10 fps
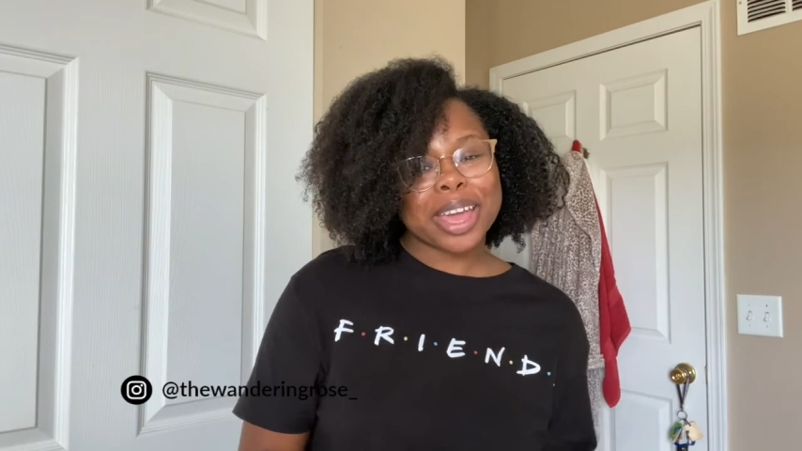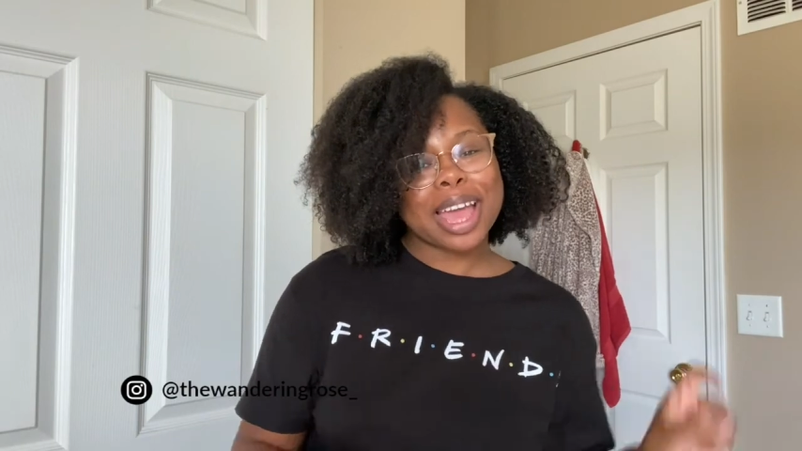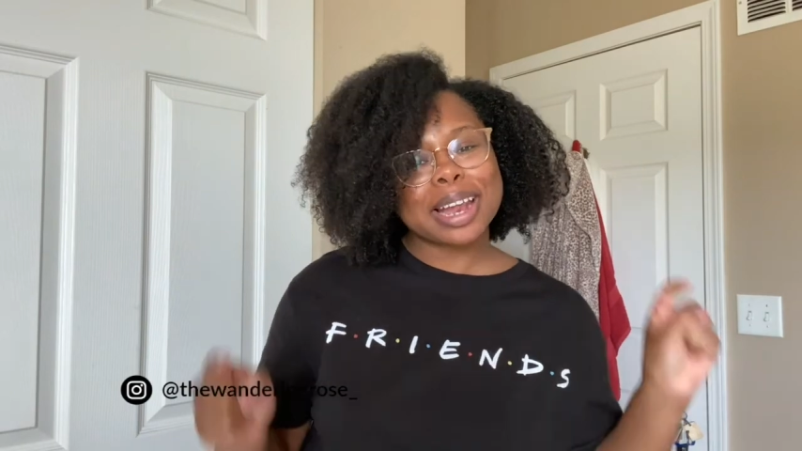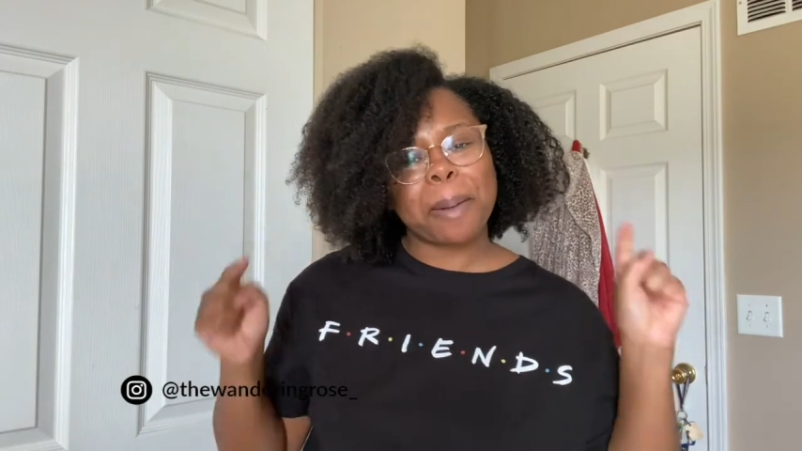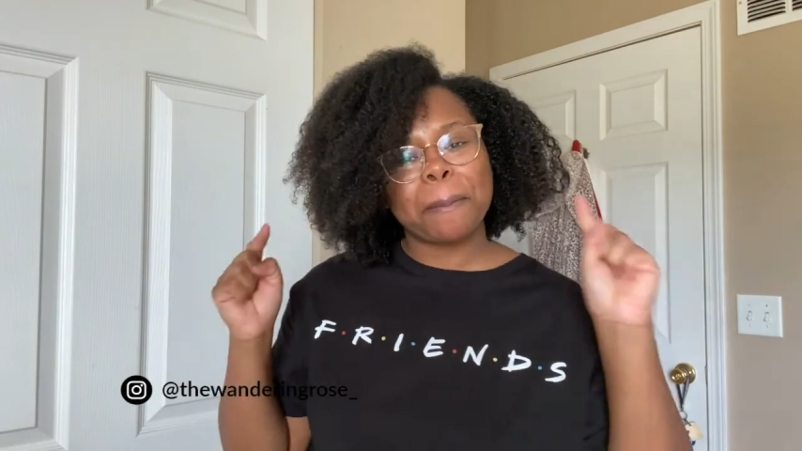
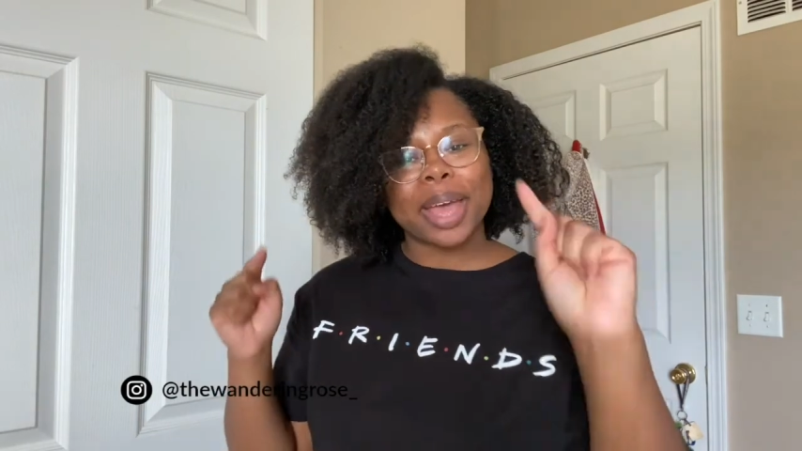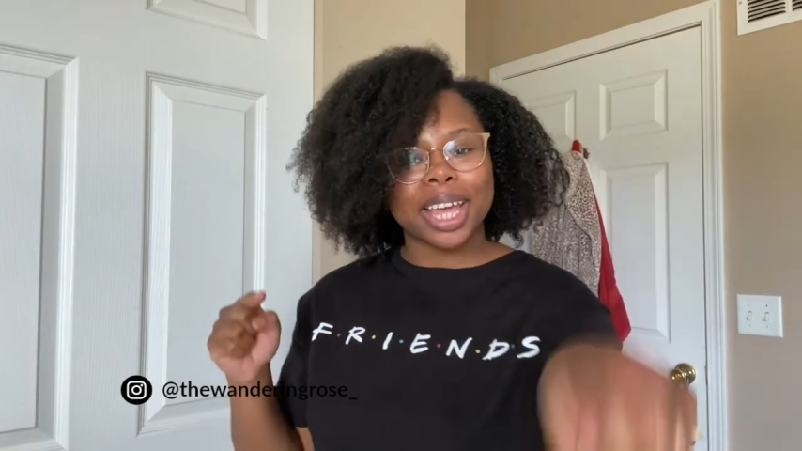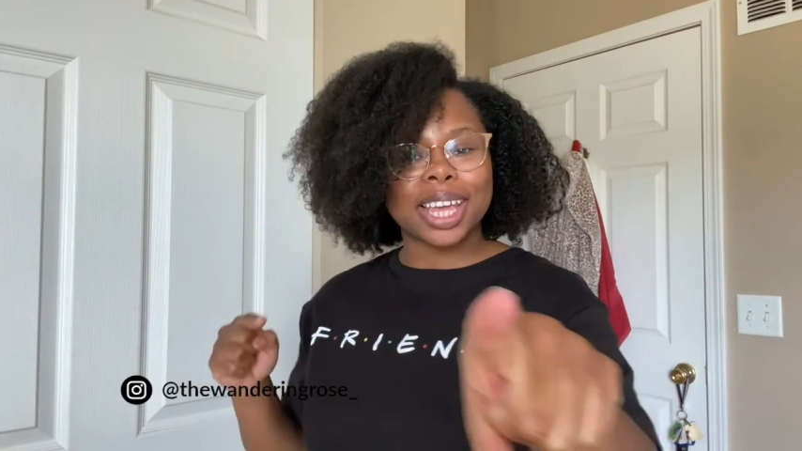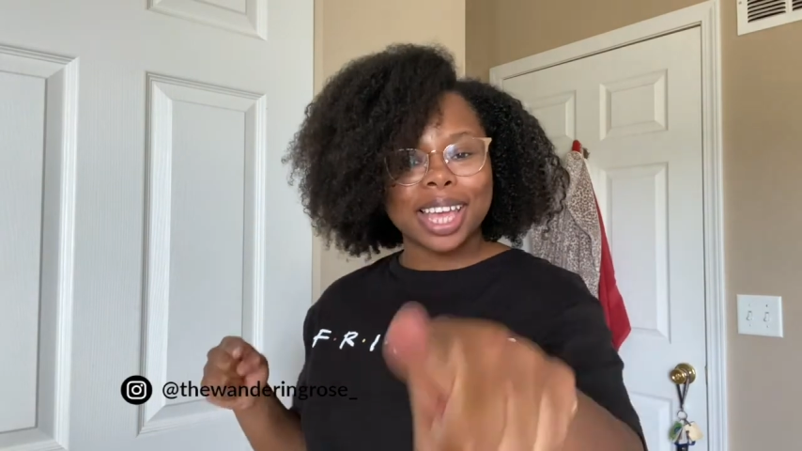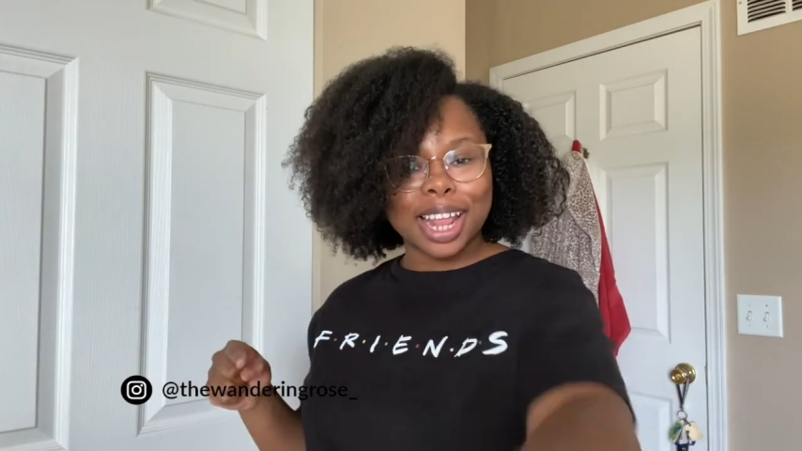and I'm
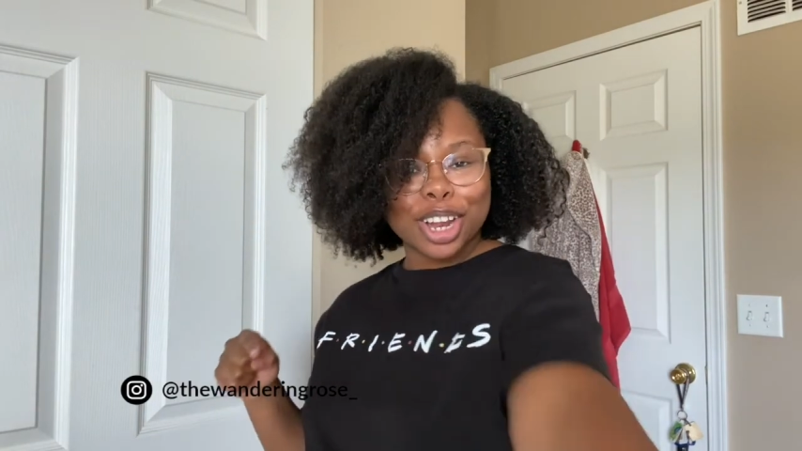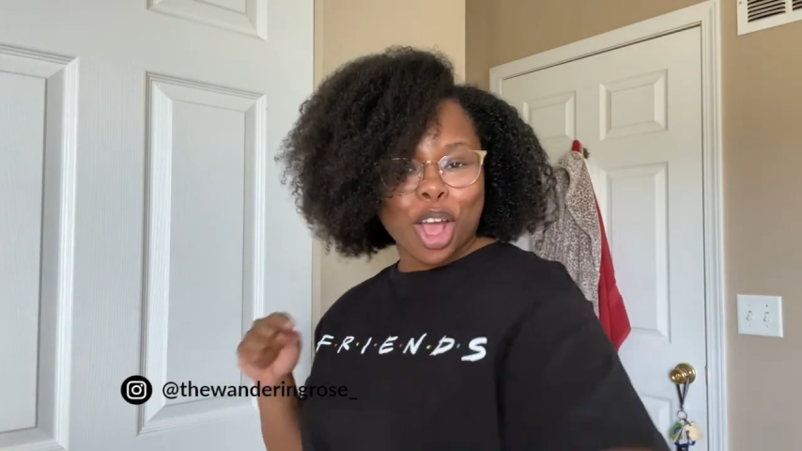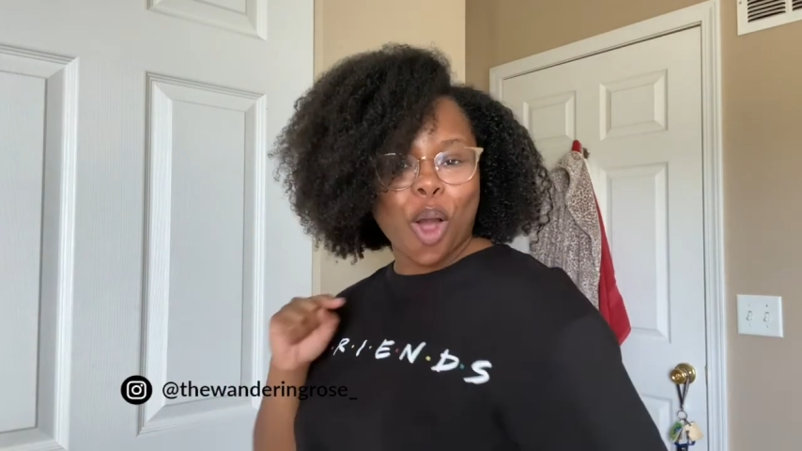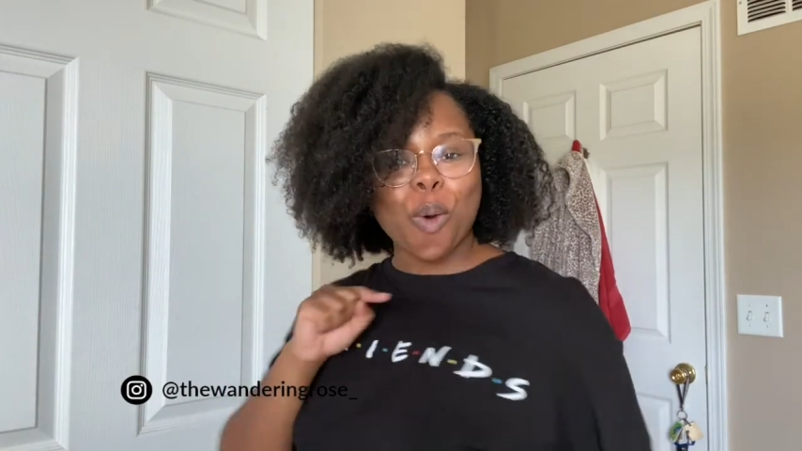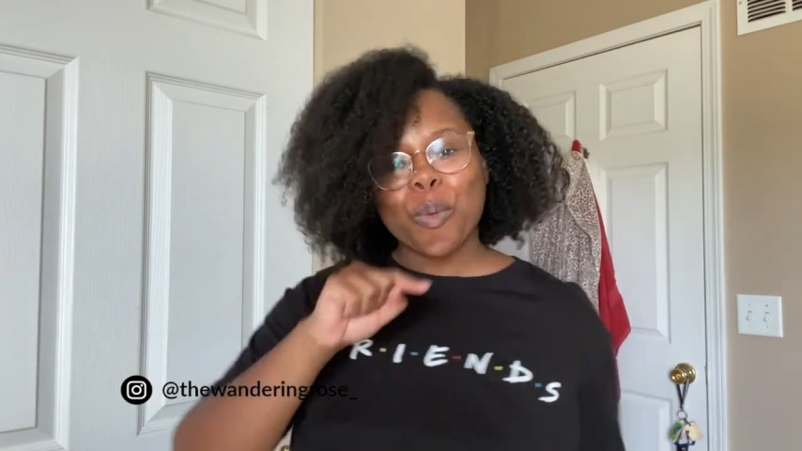back again
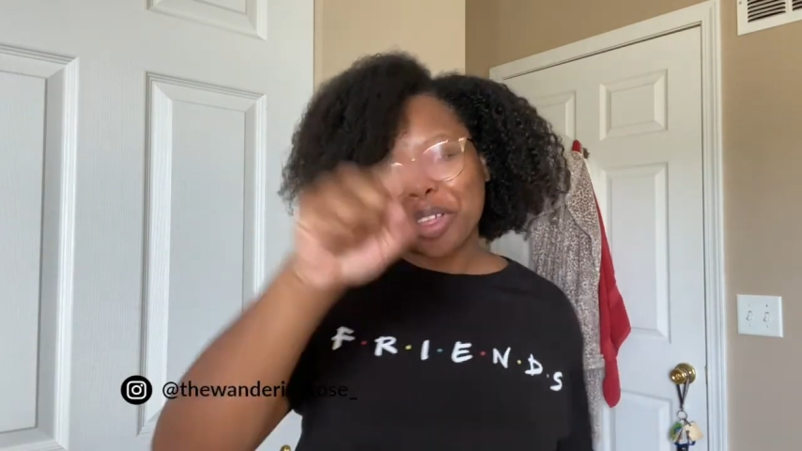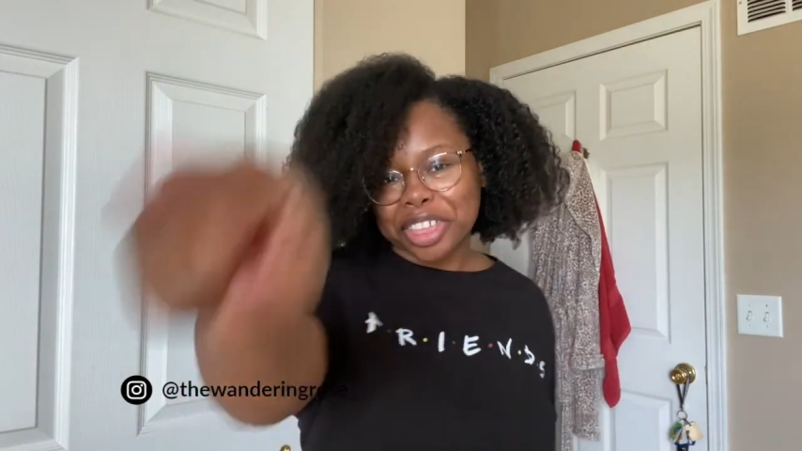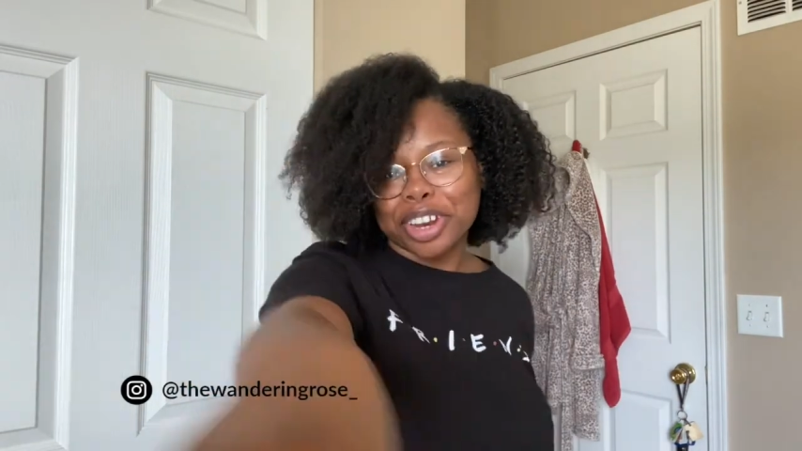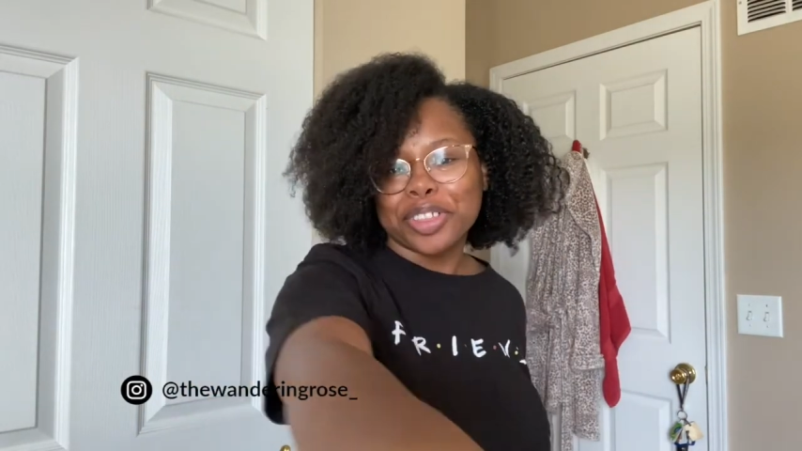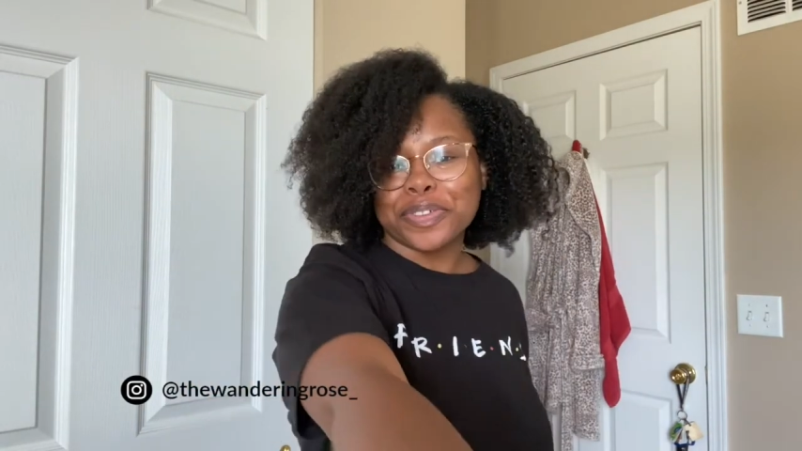with
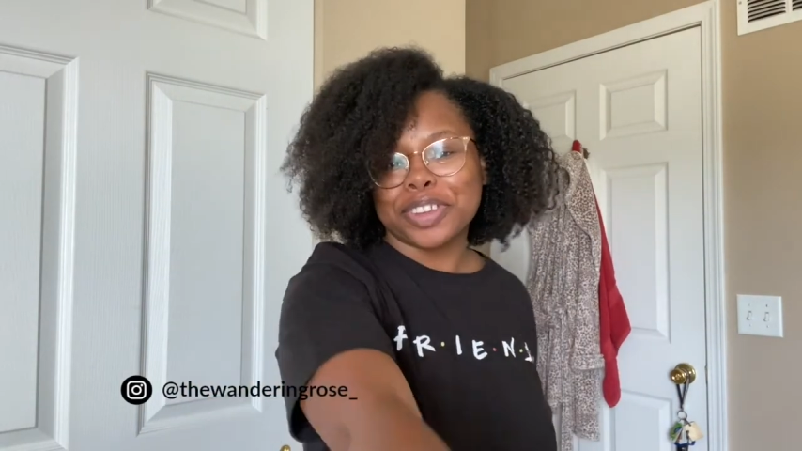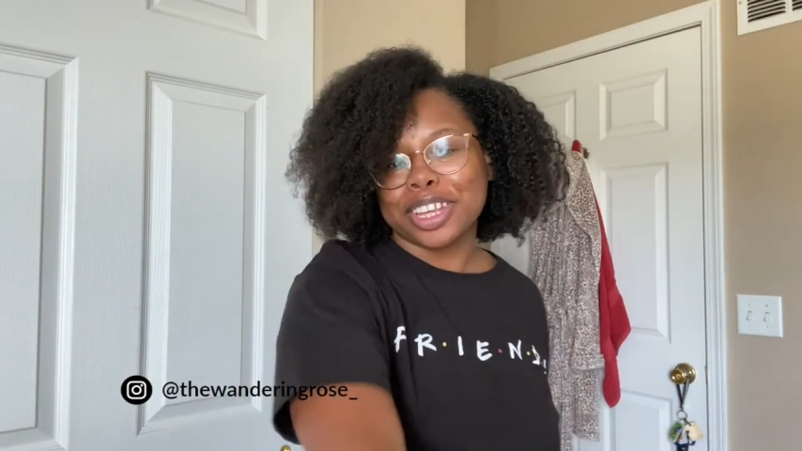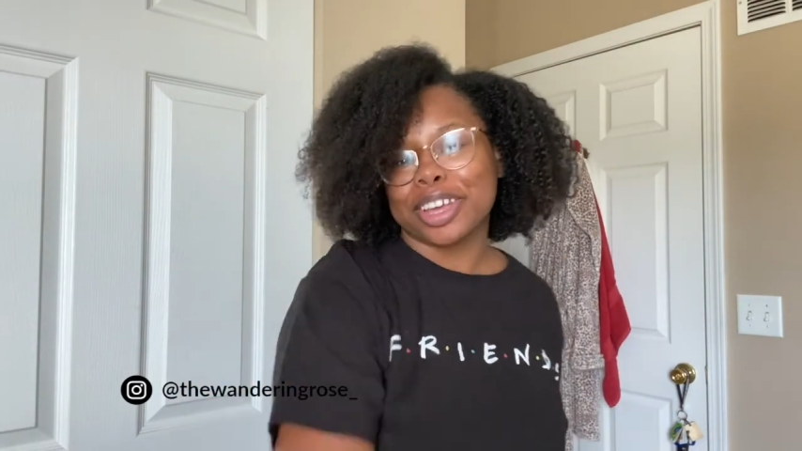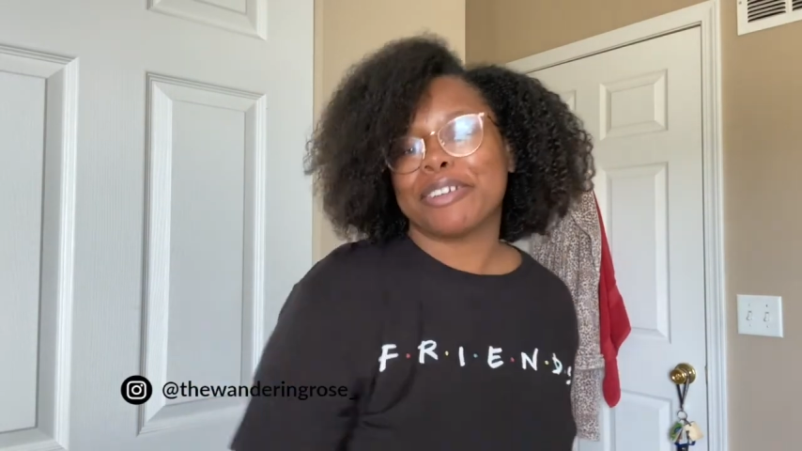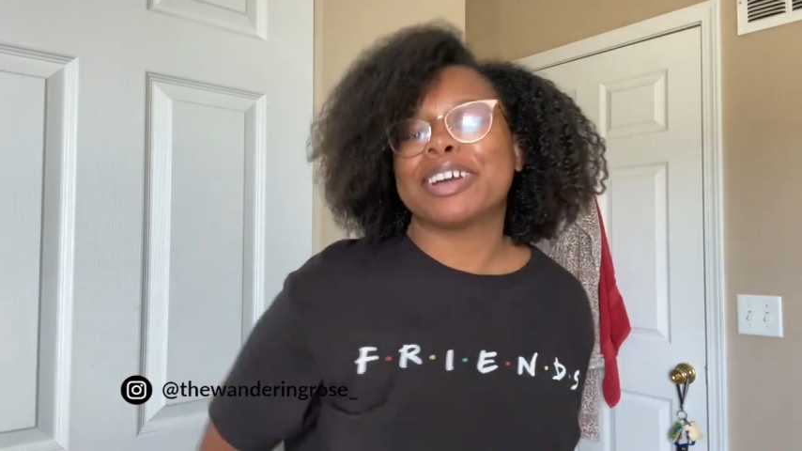another video.